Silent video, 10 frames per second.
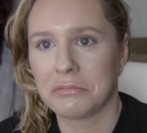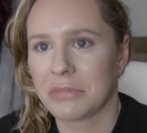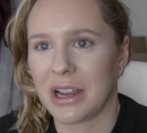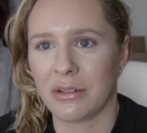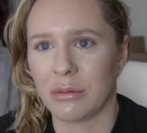
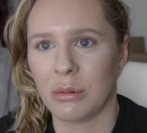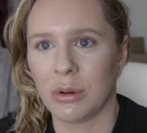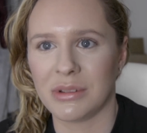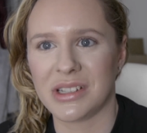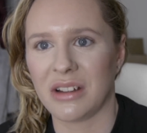kind of
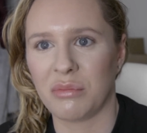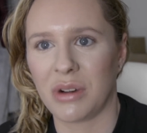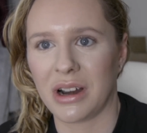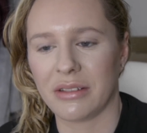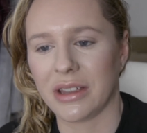one set of
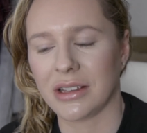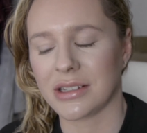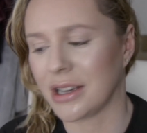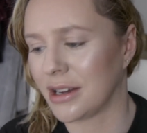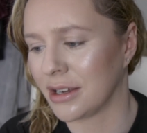brow things
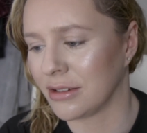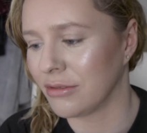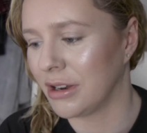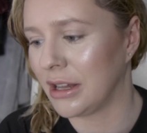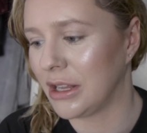that I
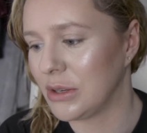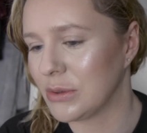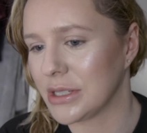really use,